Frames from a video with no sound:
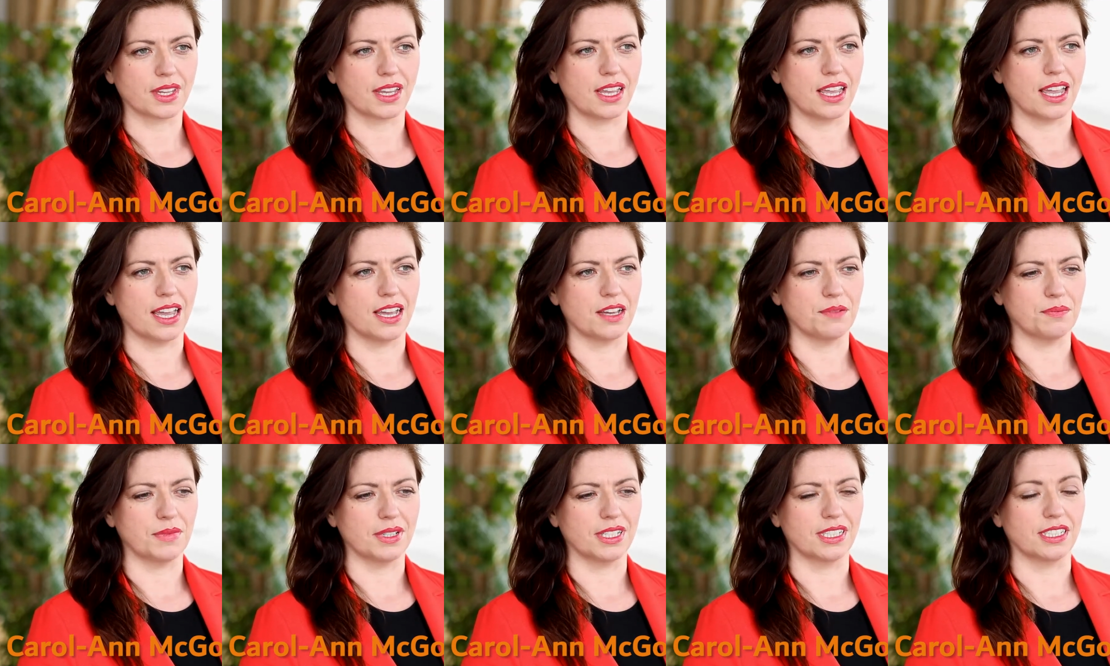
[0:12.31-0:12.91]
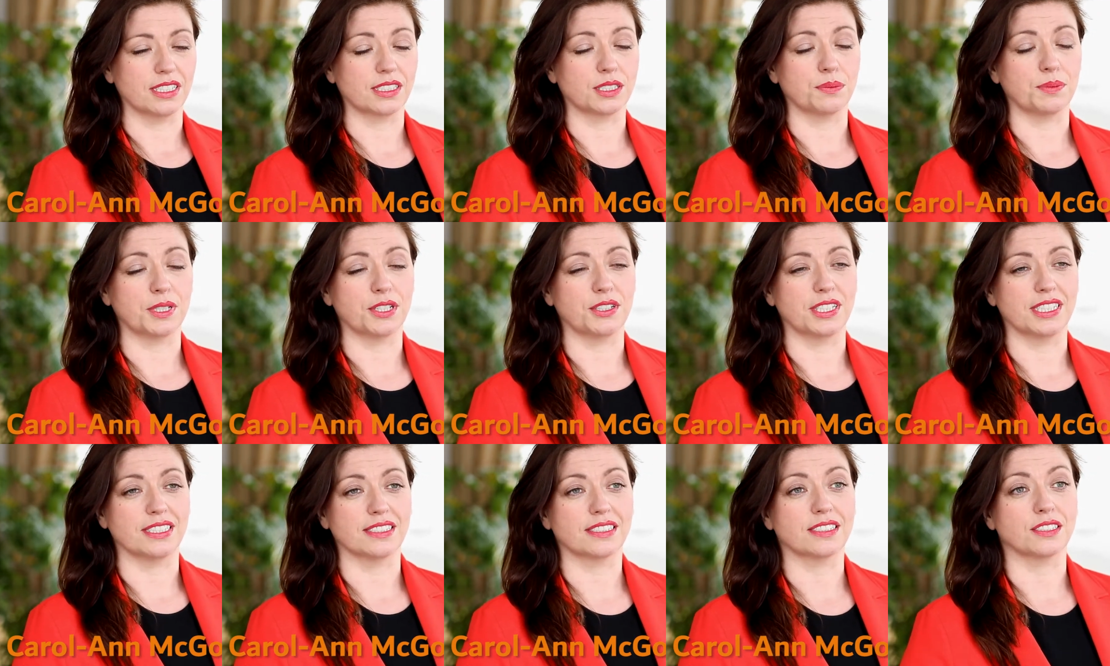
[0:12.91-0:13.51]
I
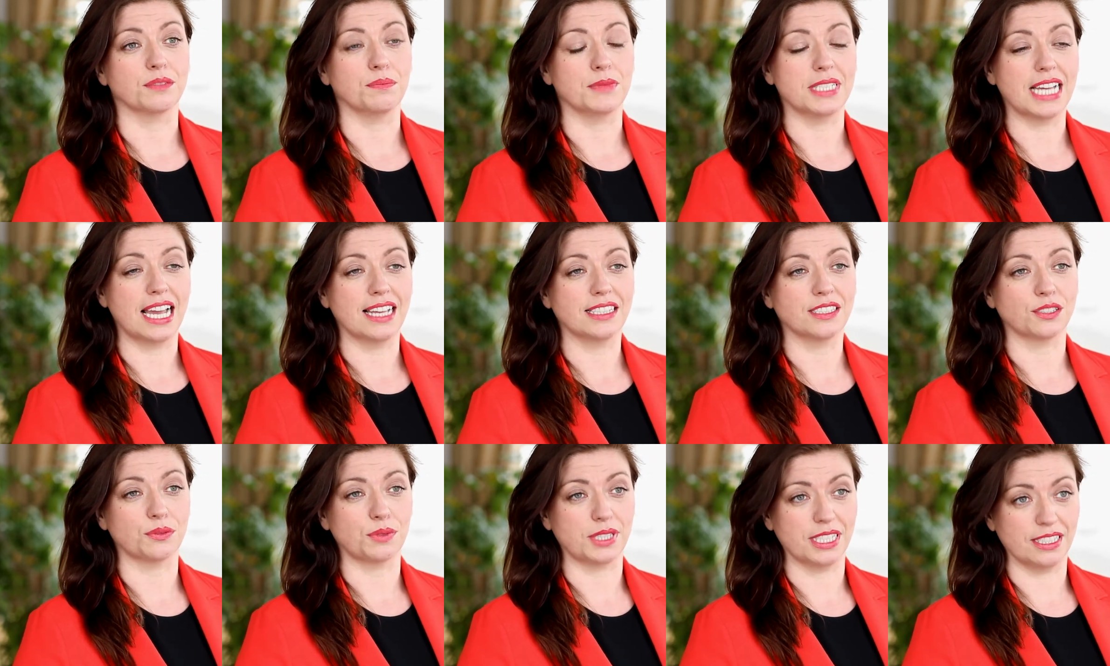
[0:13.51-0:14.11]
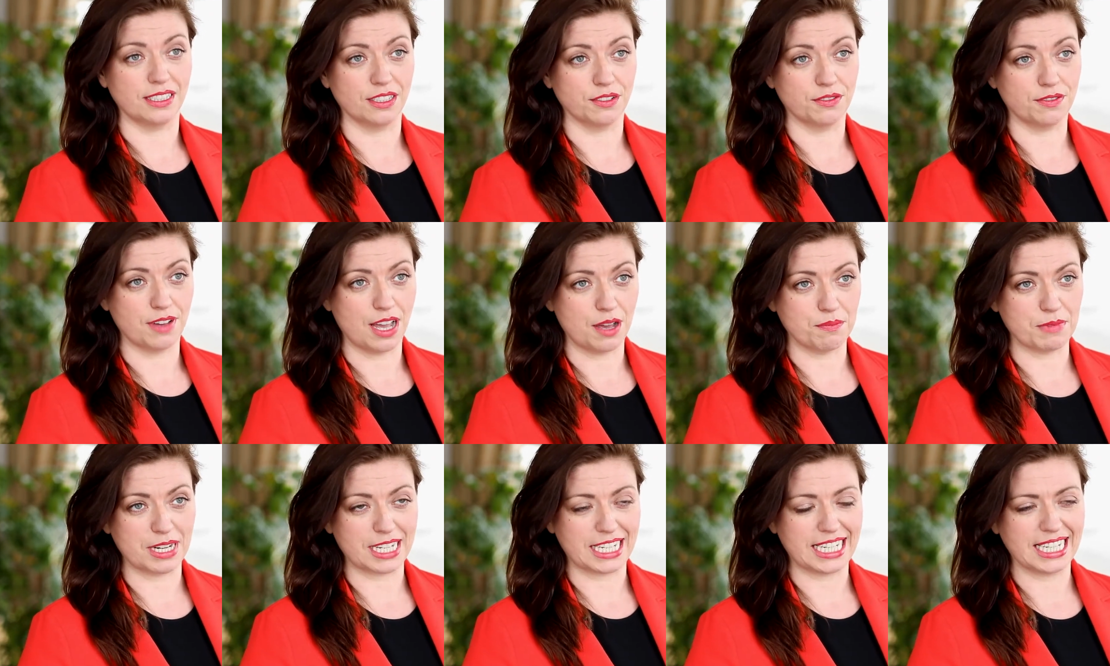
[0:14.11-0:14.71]
experienced some deaths within the
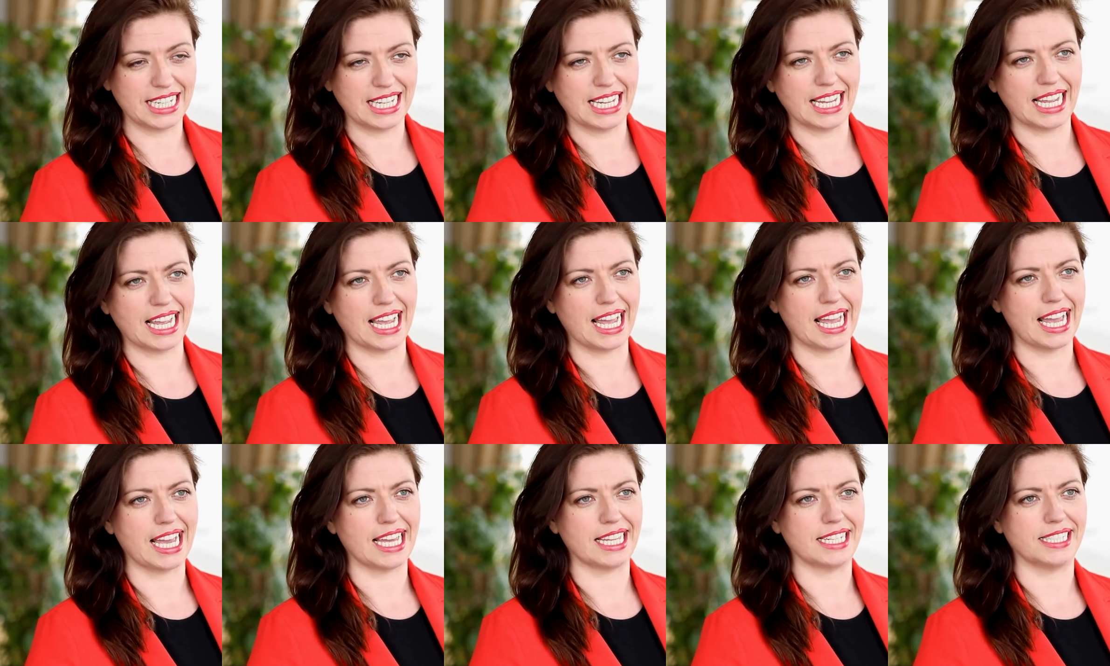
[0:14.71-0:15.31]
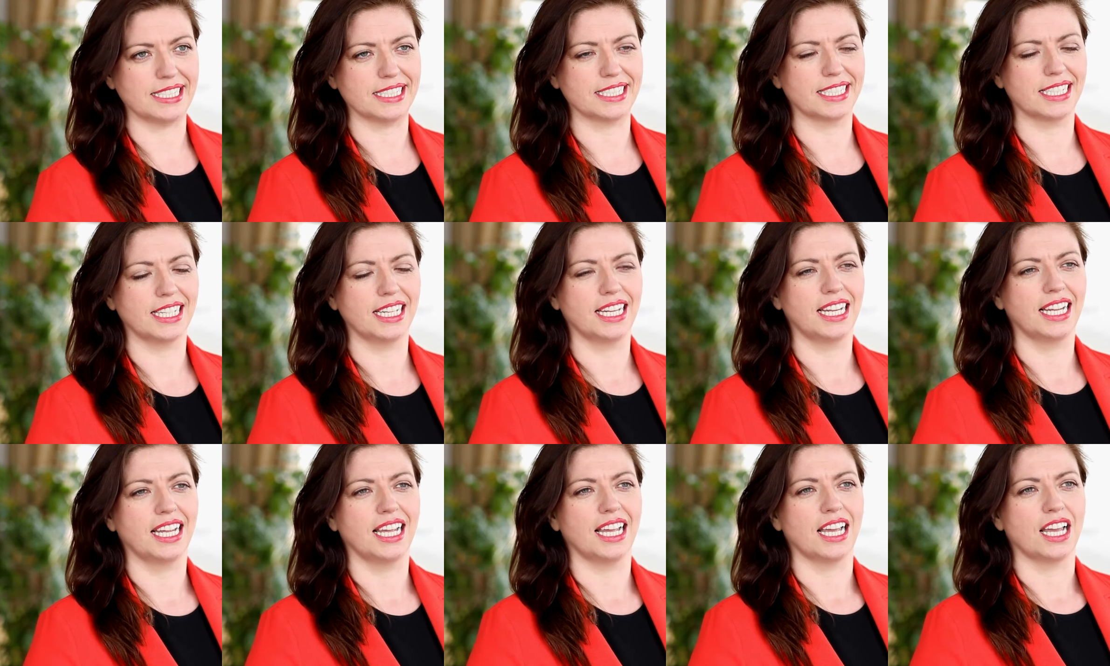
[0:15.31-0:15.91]
family, and
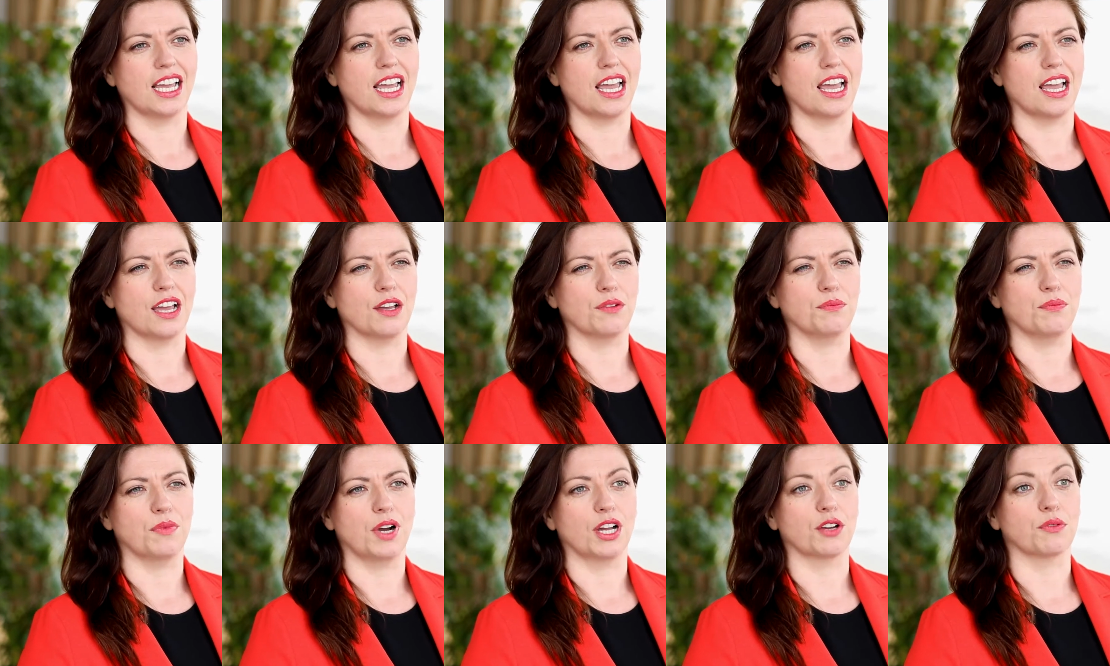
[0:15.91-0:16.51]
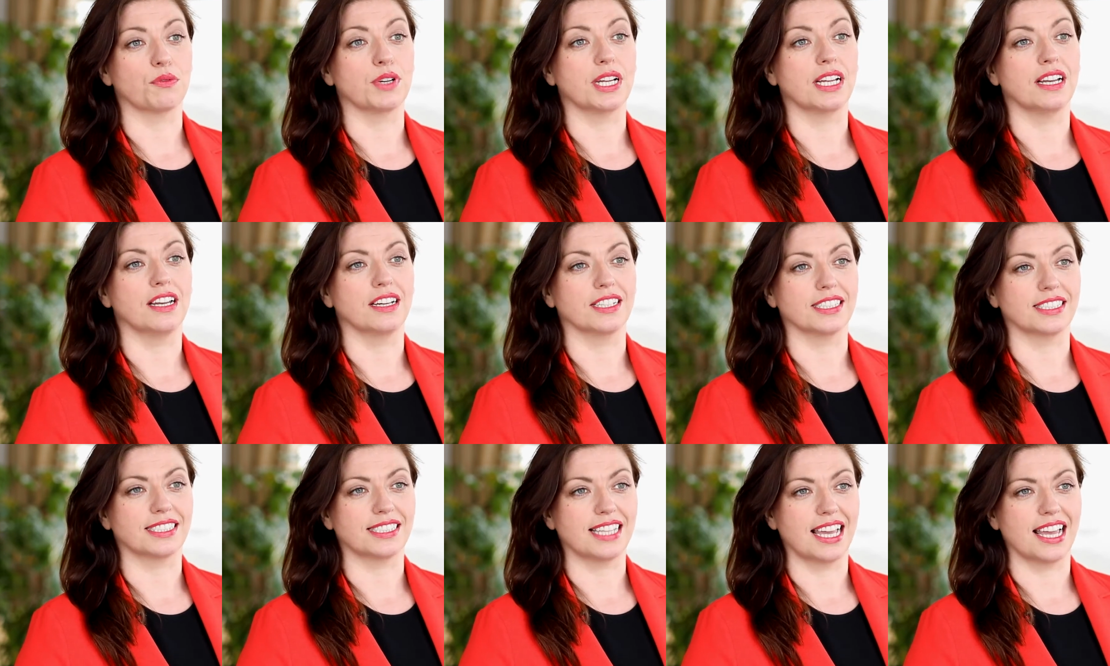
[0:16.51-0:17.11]
I
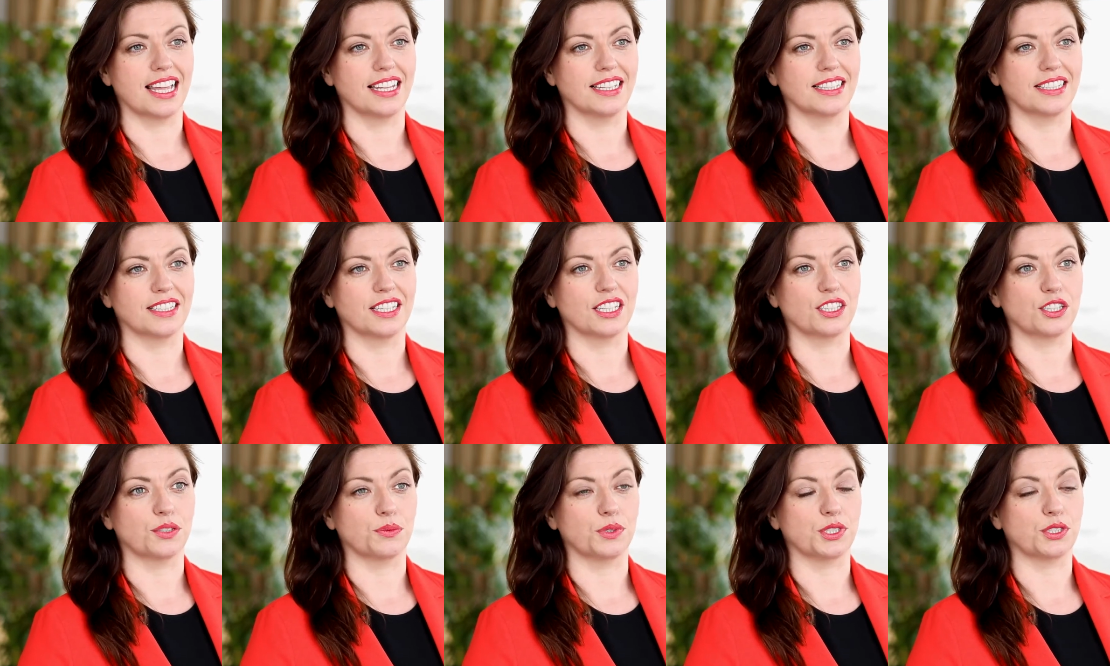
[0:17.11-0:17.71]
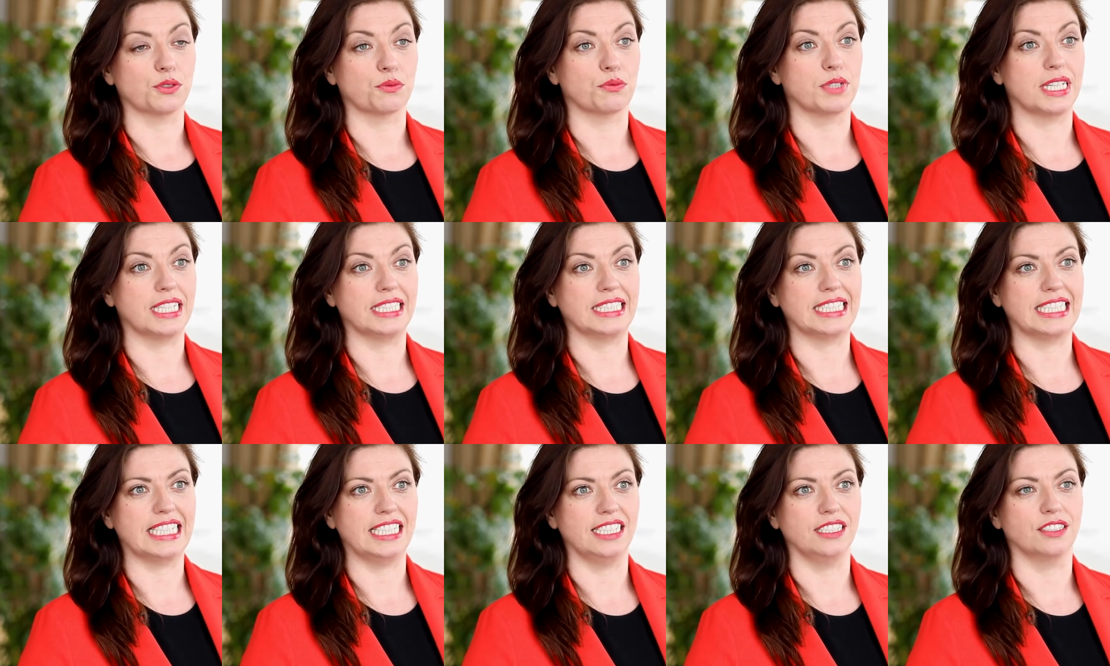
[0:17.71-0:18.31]
realised then that there was a real
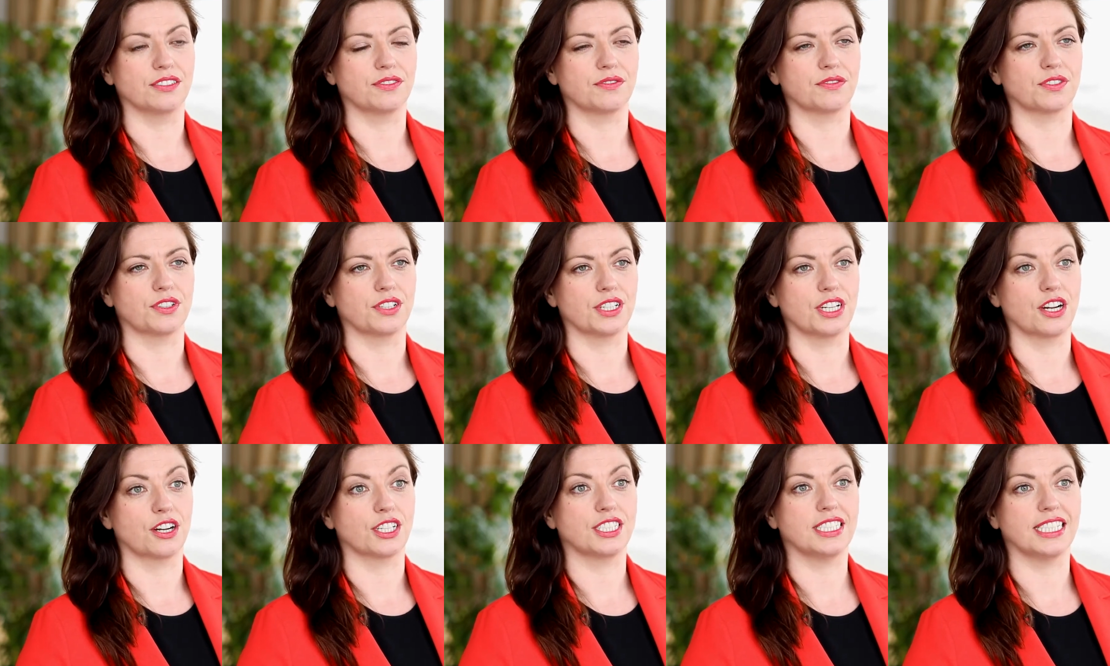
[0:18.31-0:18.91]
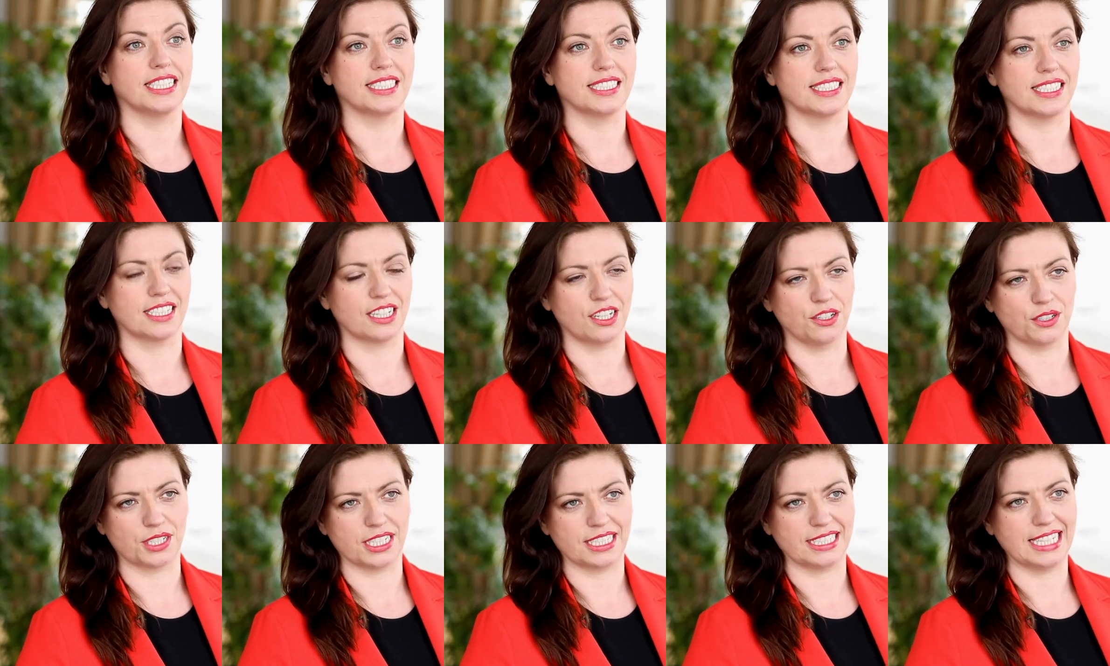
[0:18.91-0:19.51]
need for an
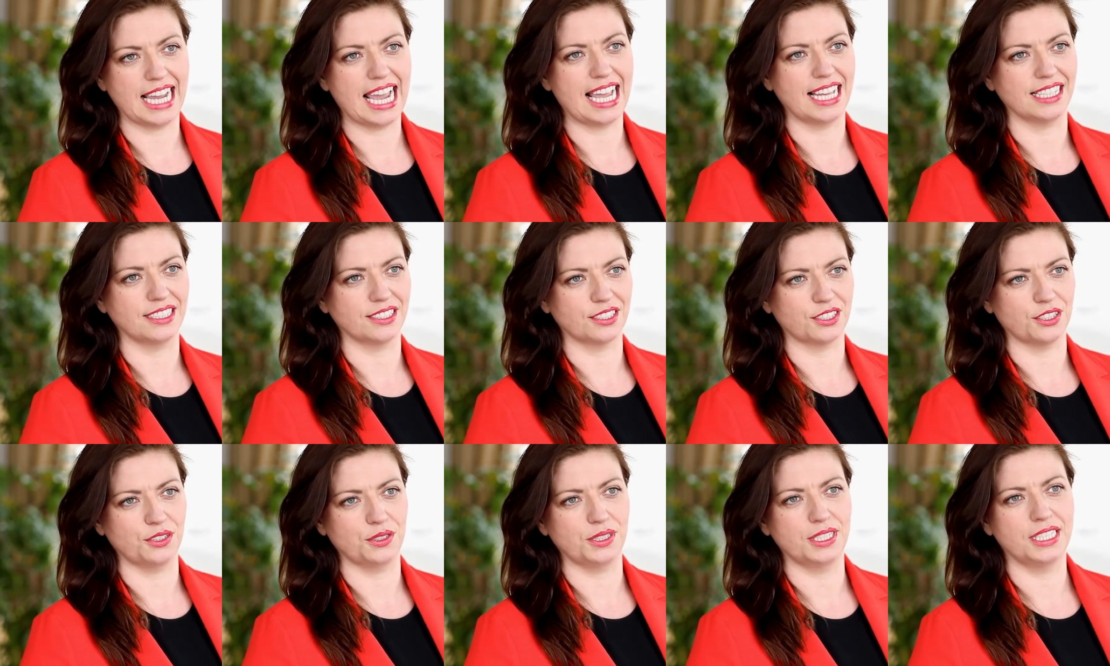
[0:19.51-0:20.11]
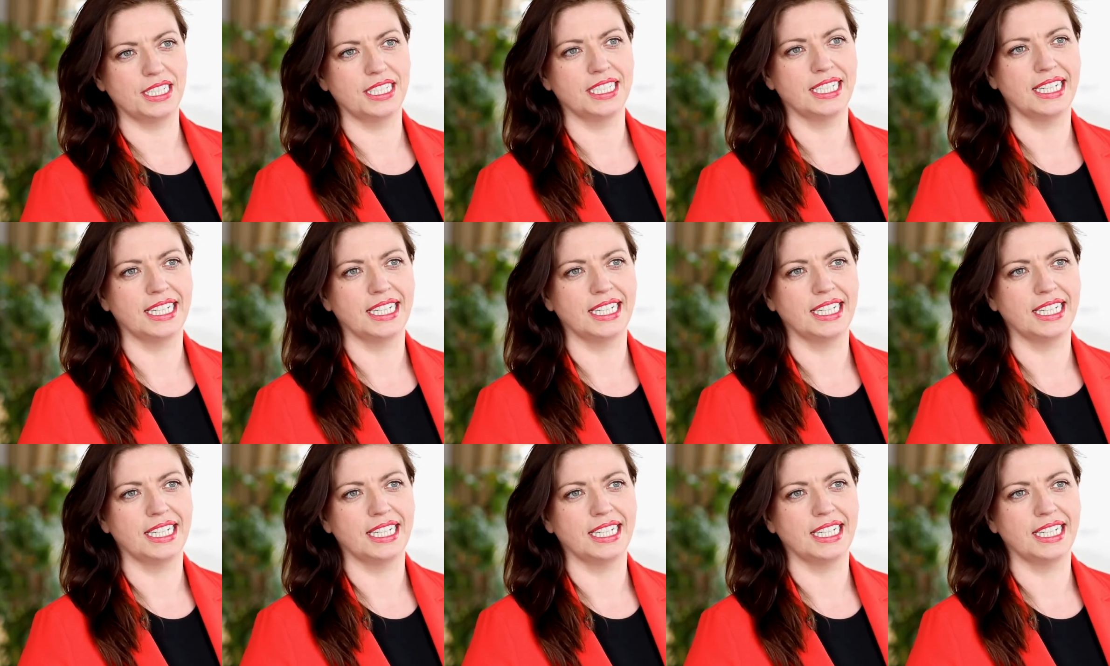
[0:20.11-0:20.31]
artistic looking headstone.